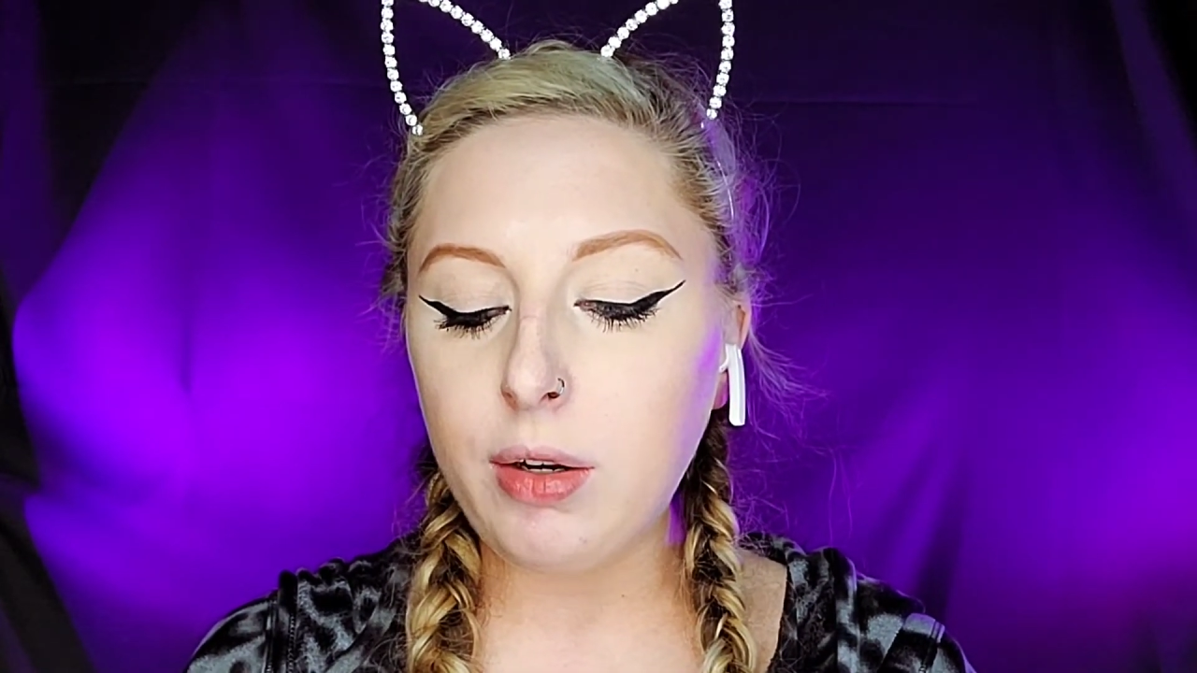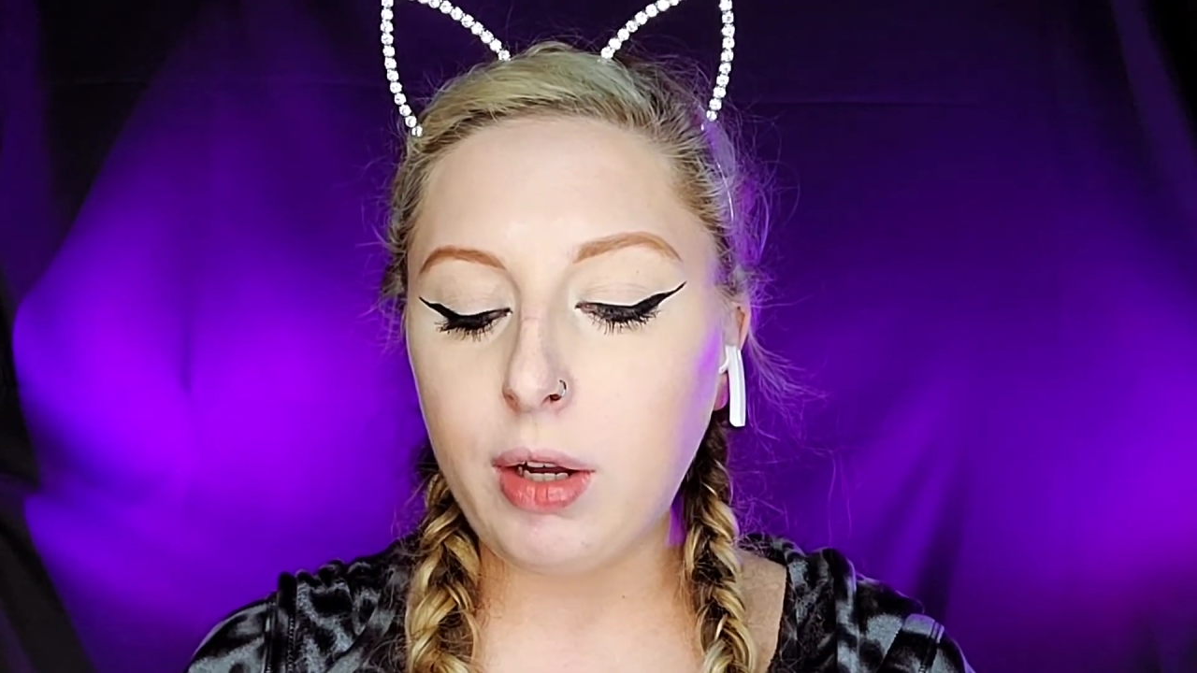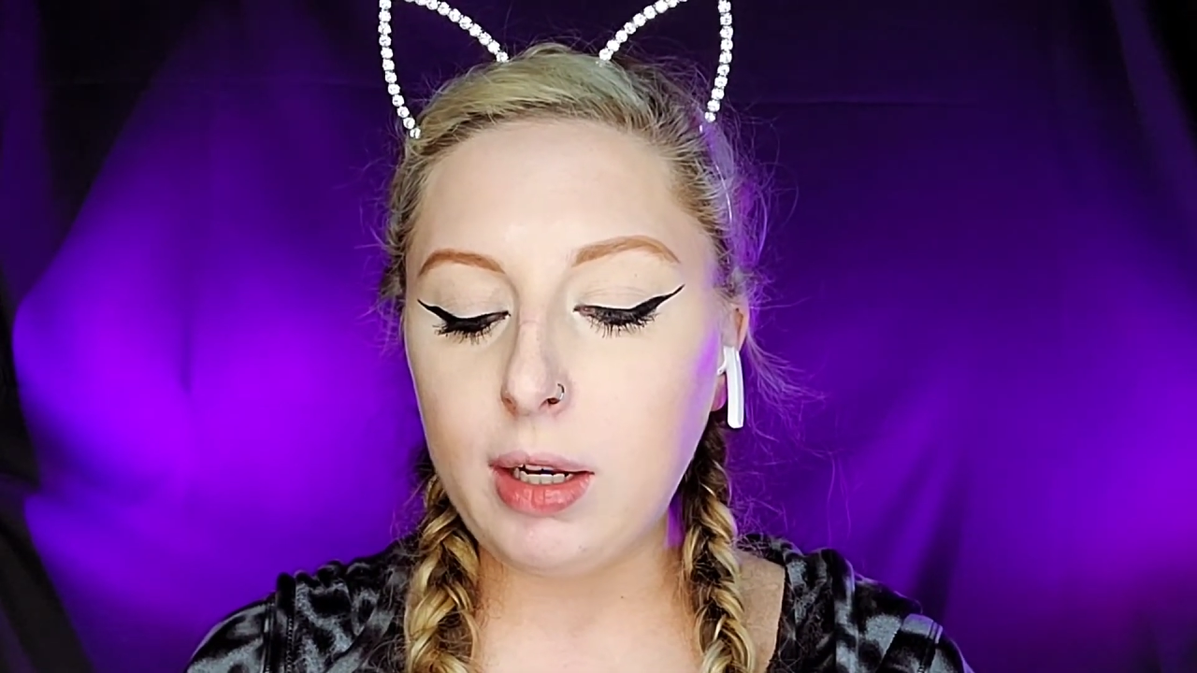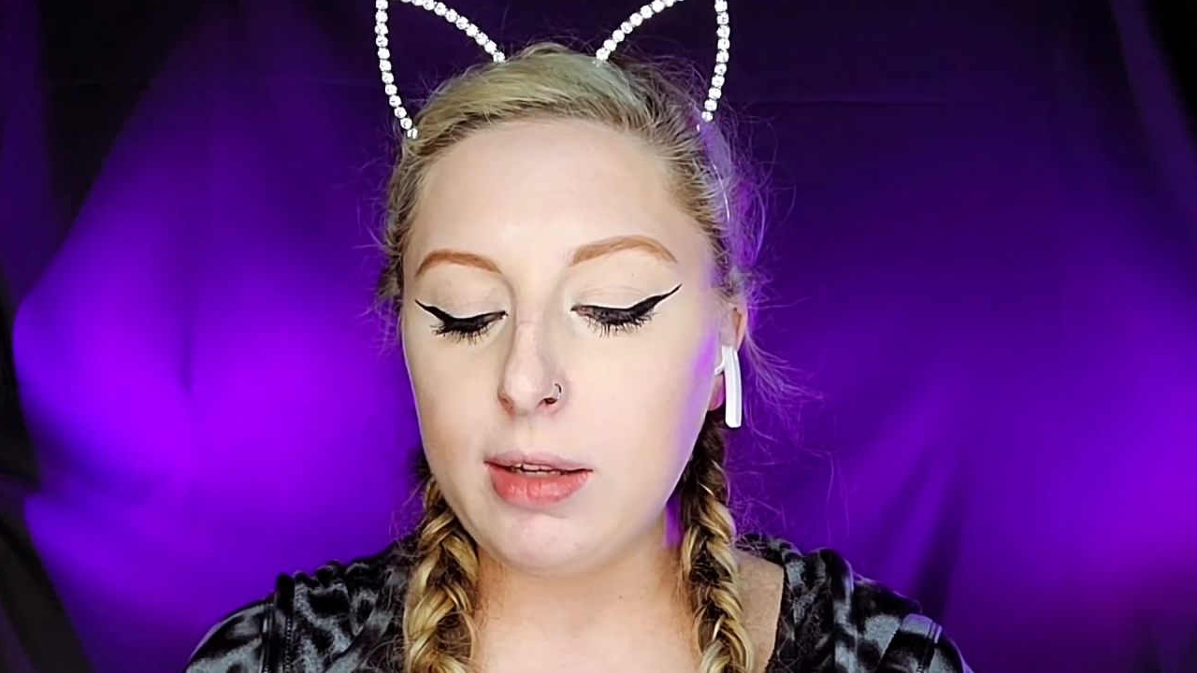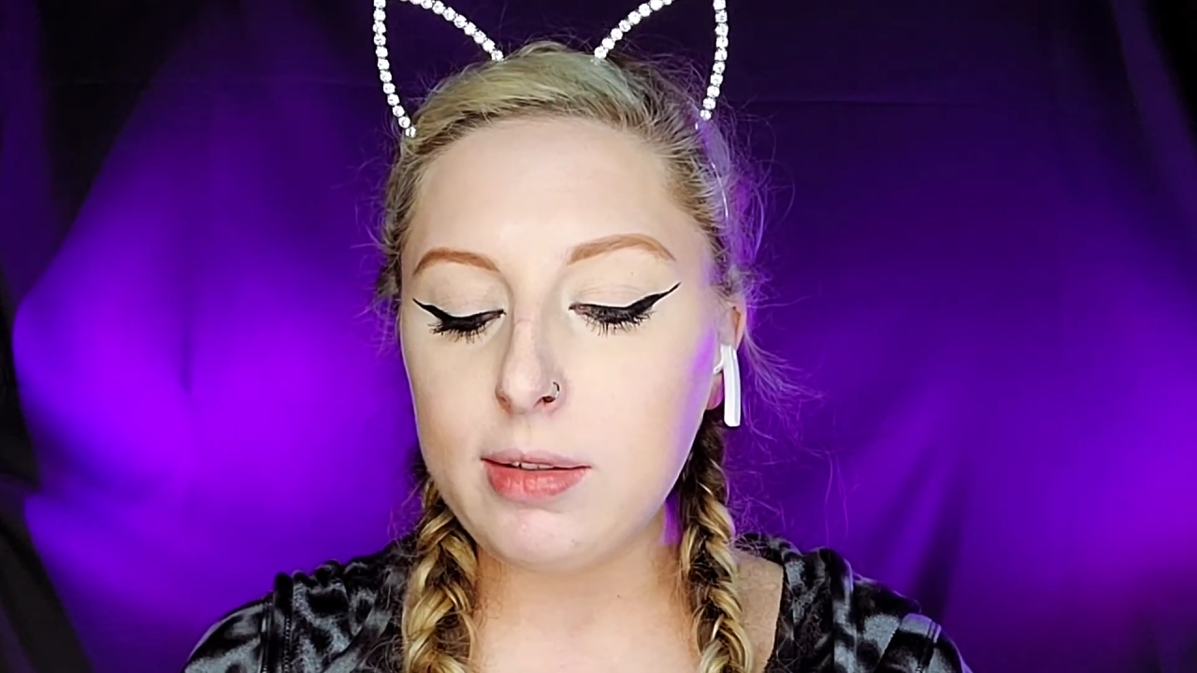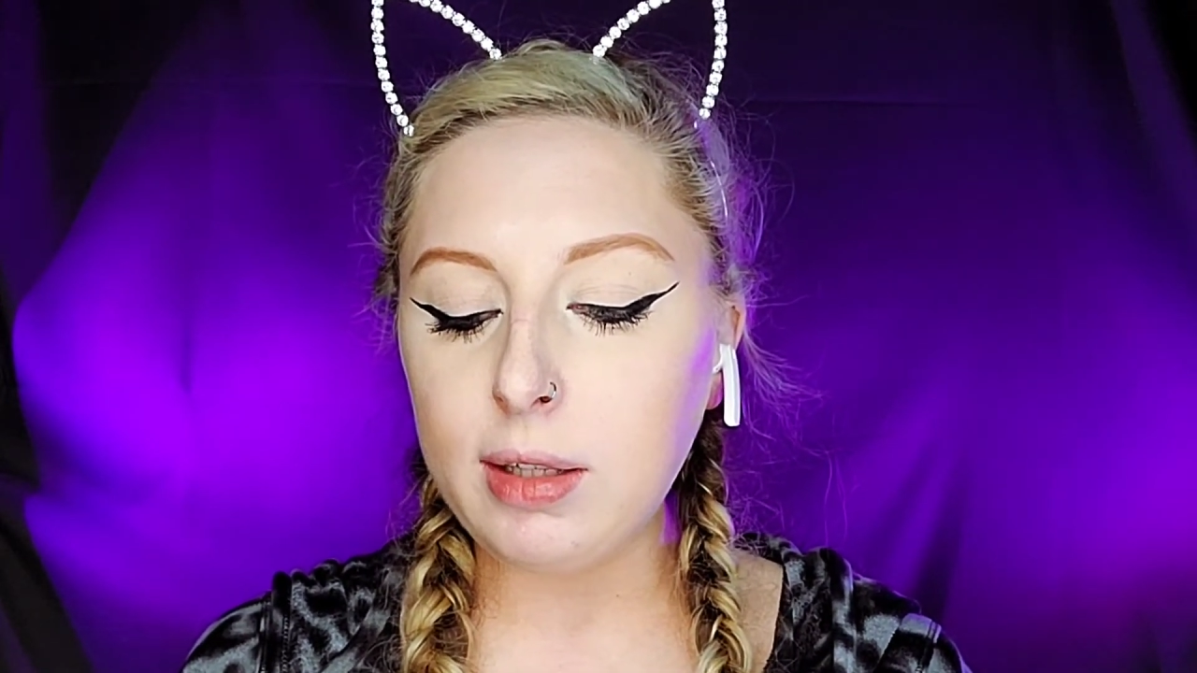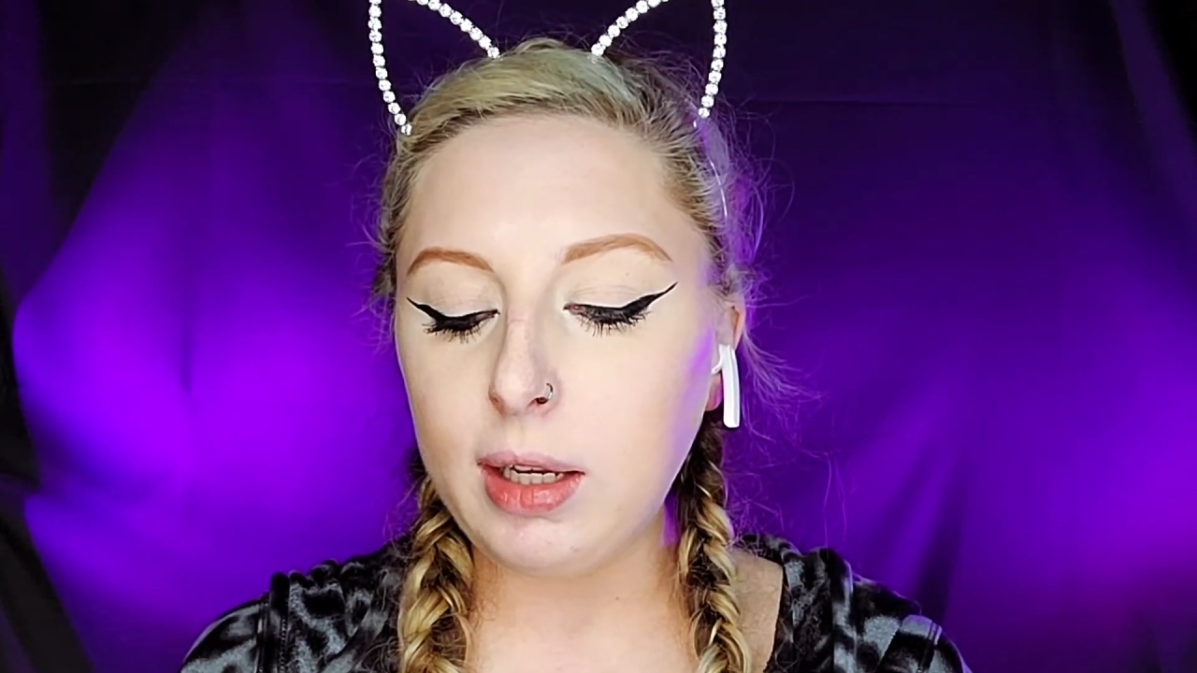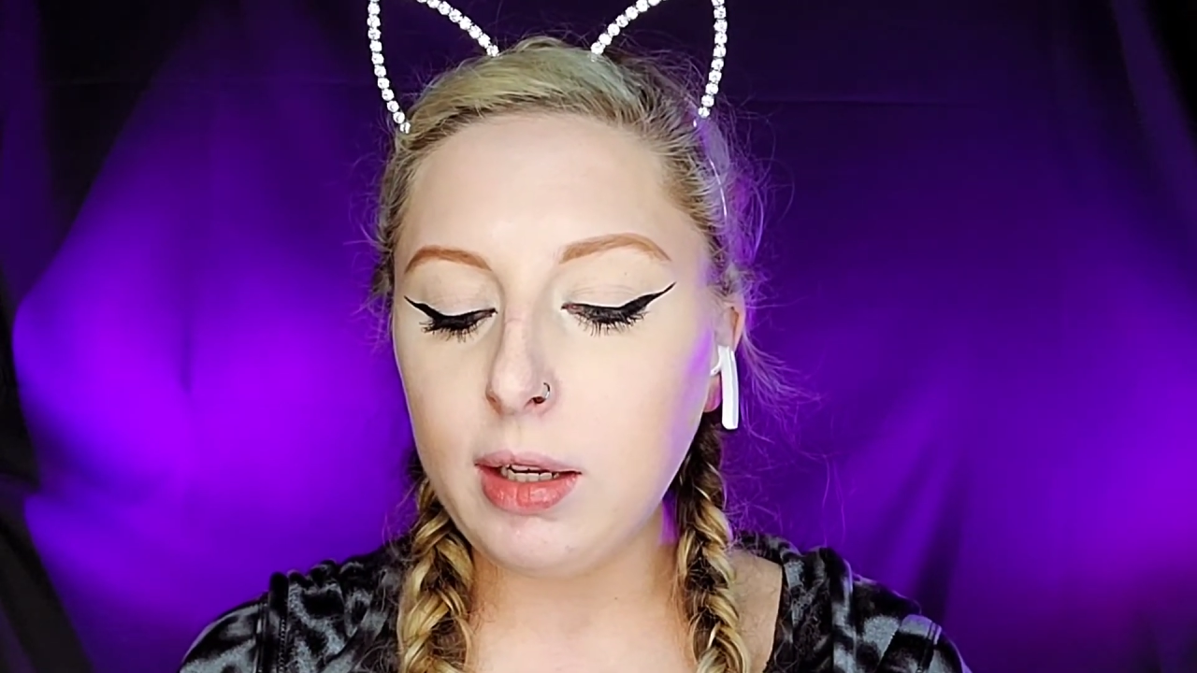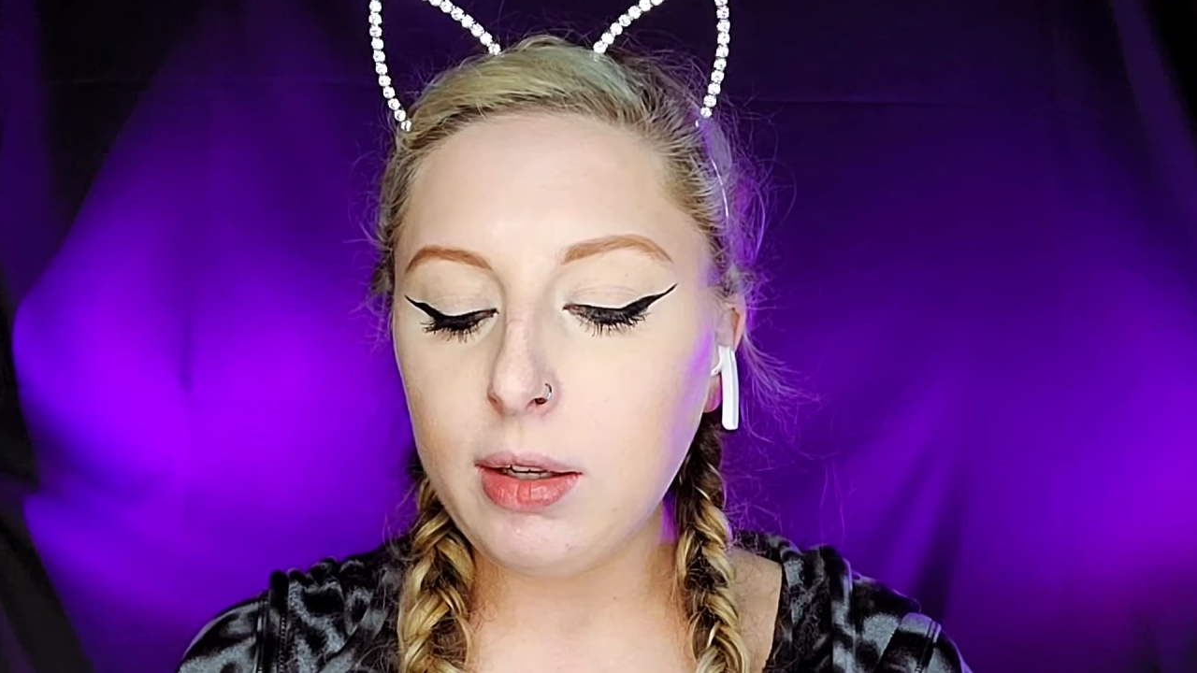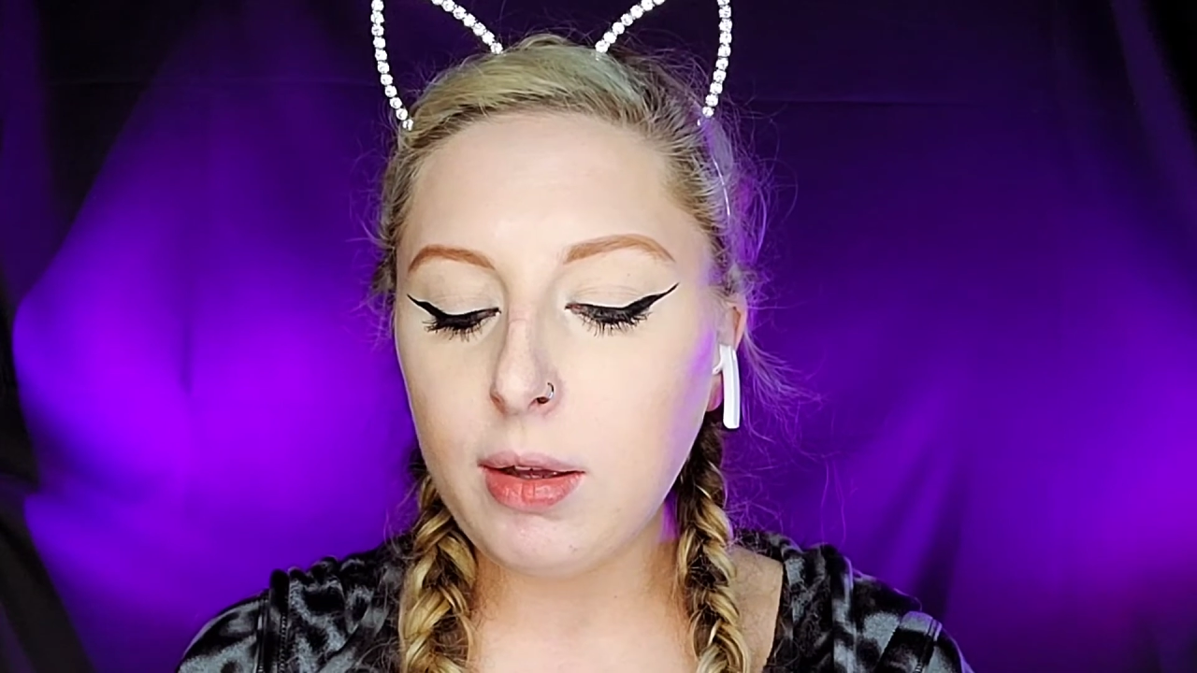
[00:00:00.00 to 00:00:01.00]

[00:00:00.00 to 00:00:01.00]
honestly.